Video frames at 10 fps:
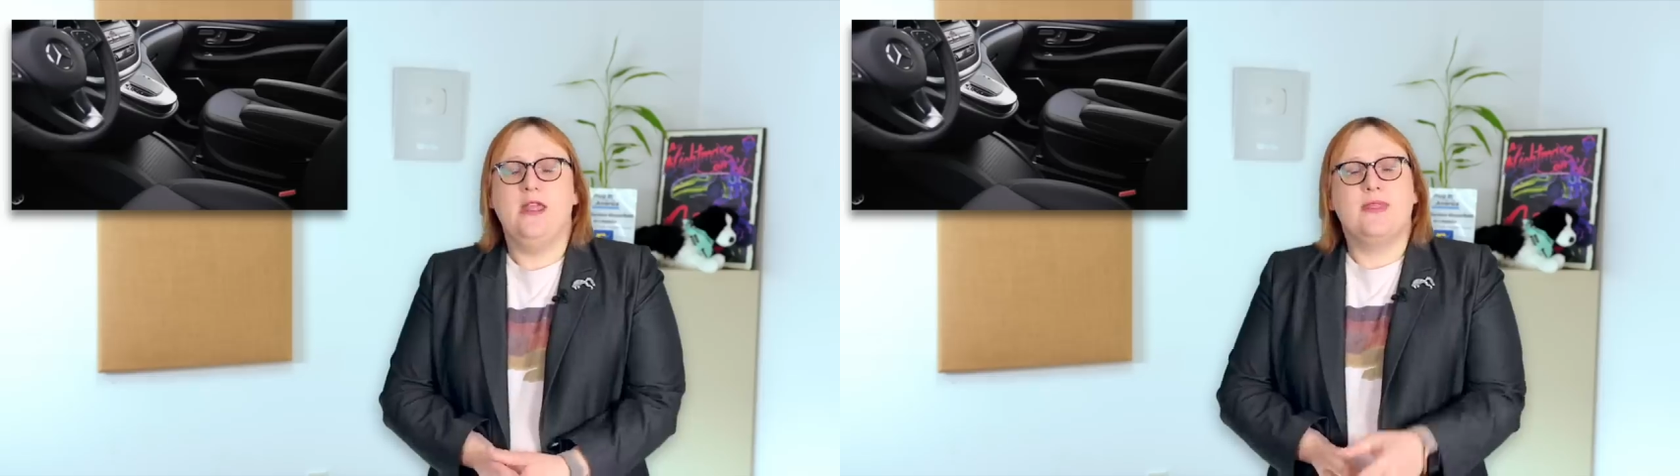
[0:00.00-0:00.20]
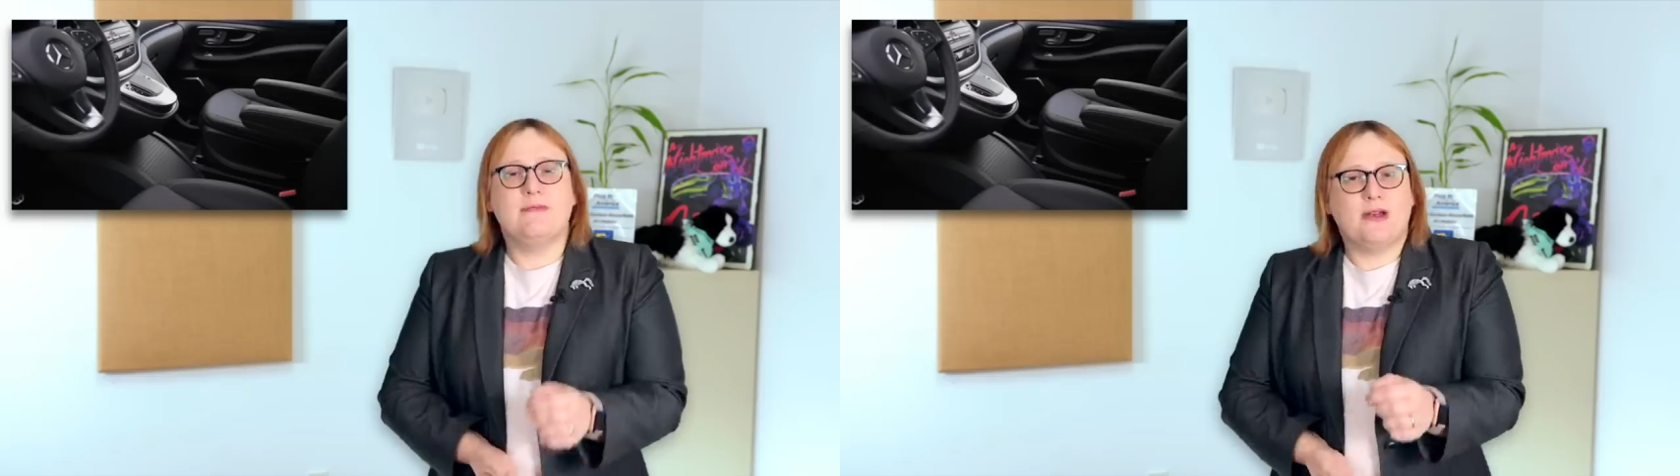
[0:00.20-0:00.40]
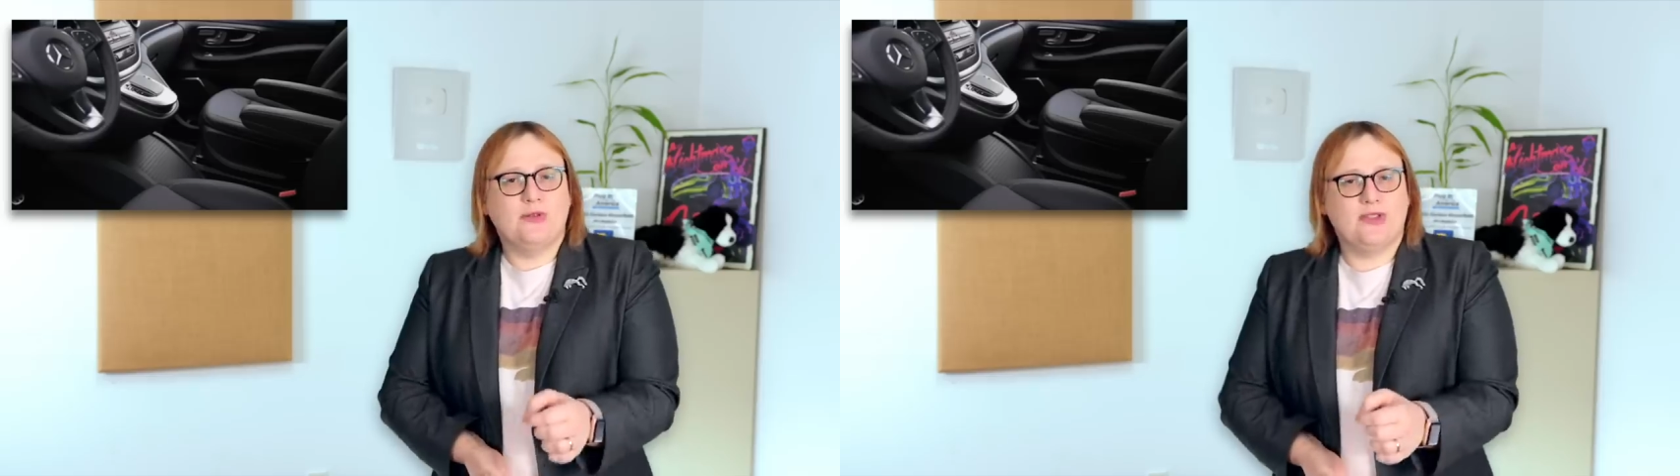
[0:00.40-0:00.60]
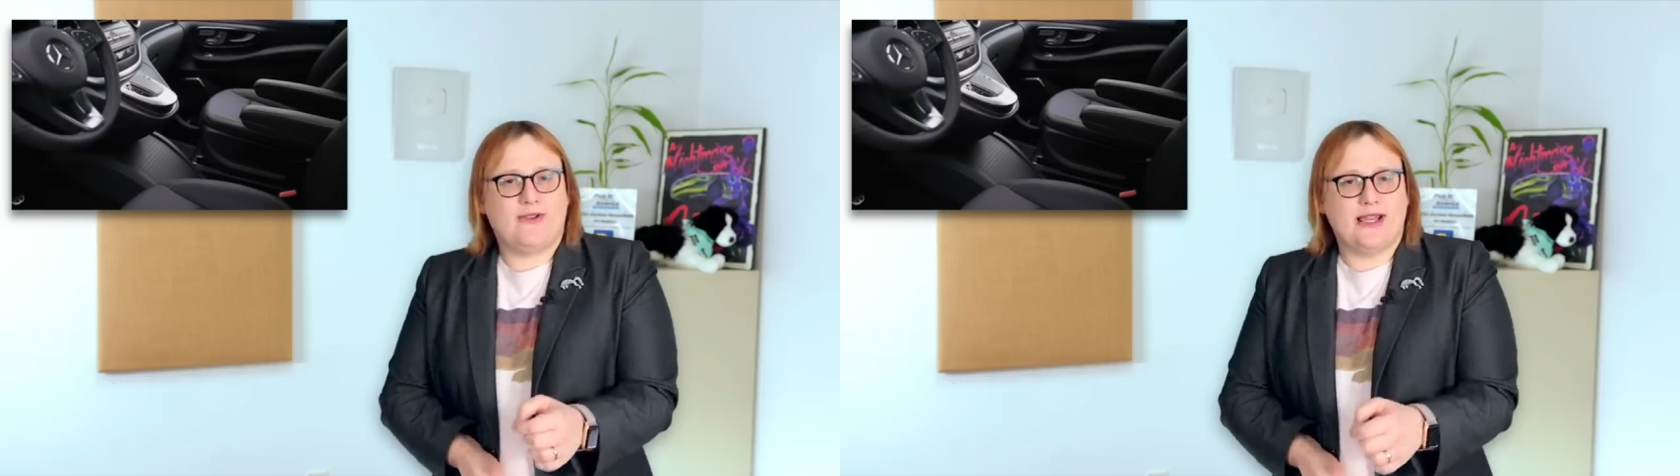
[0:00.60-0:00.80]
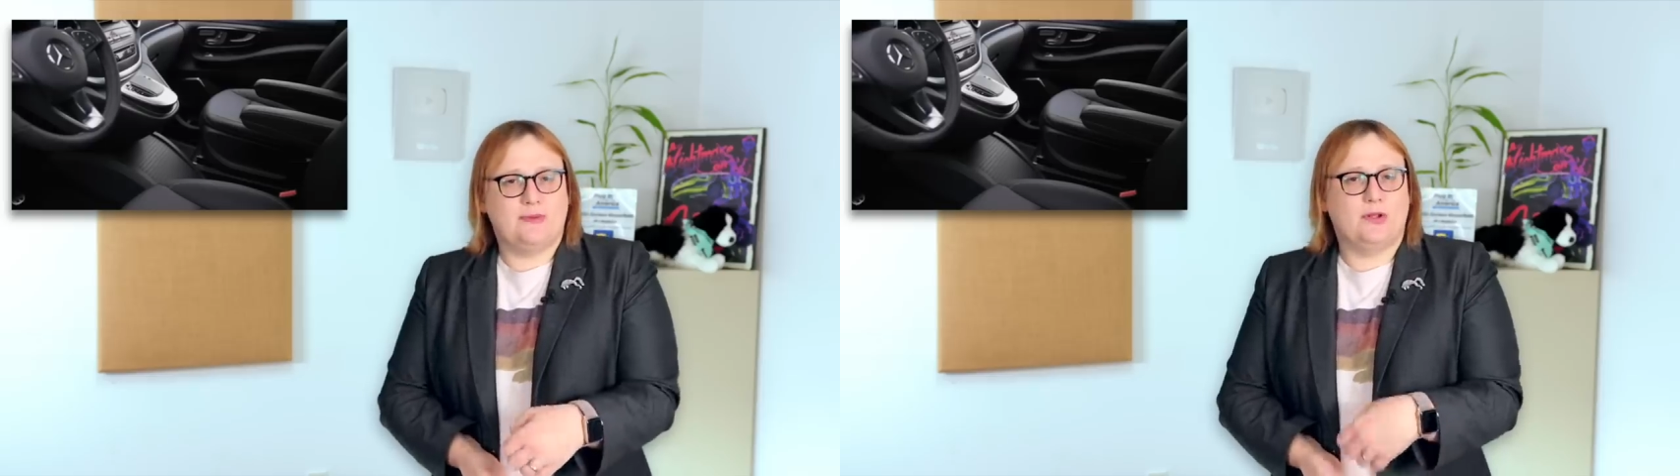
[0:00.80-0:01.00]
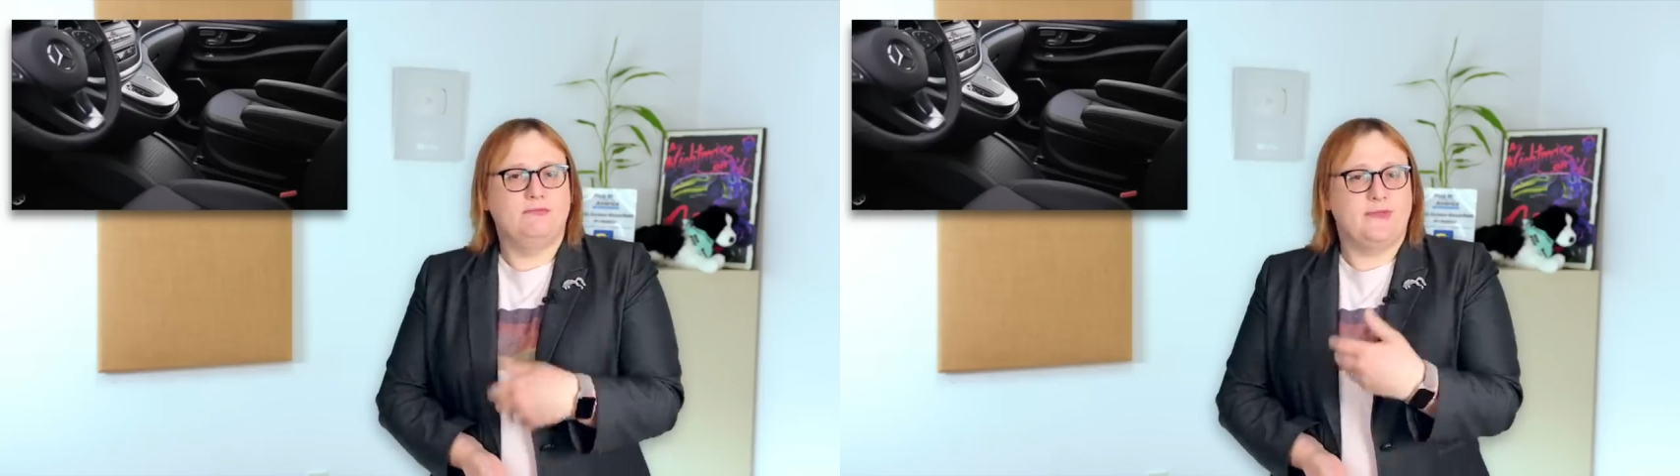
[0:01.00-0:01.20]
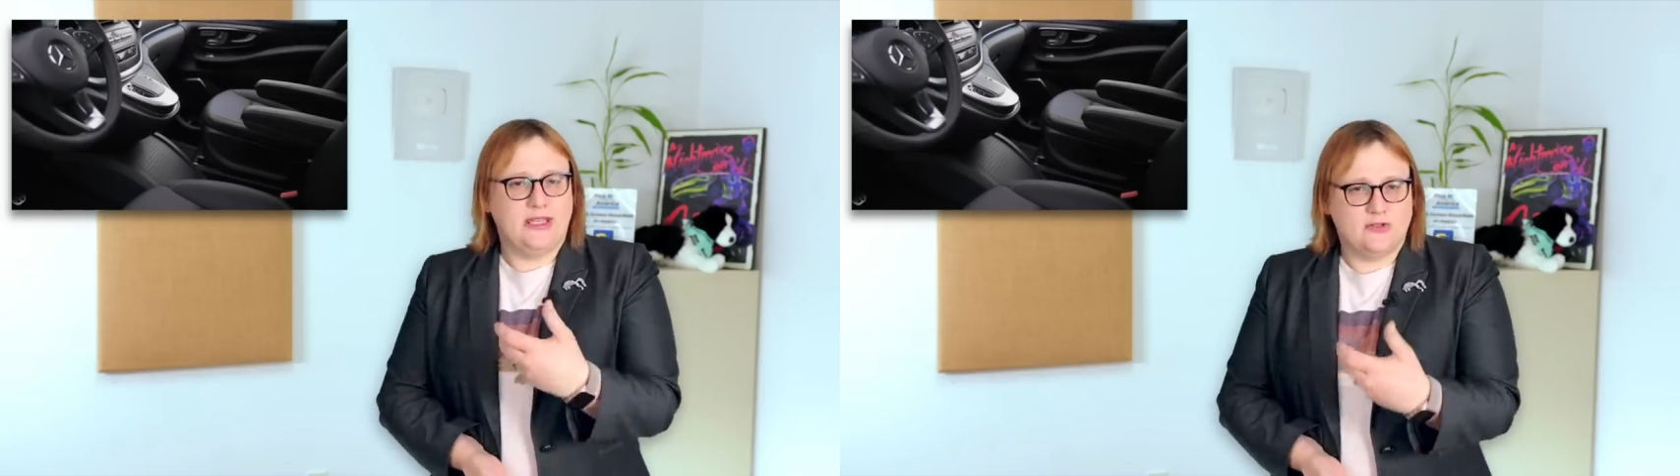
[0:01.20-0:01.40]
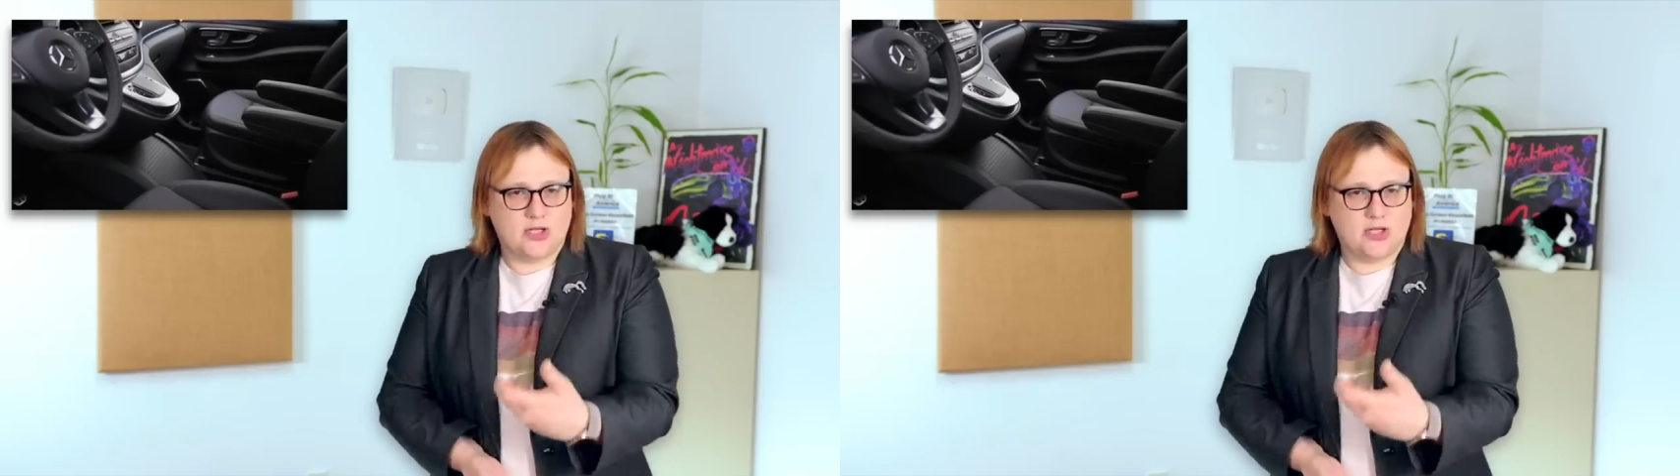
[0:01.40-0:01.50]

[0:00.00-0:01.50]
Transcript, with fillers: They're both available in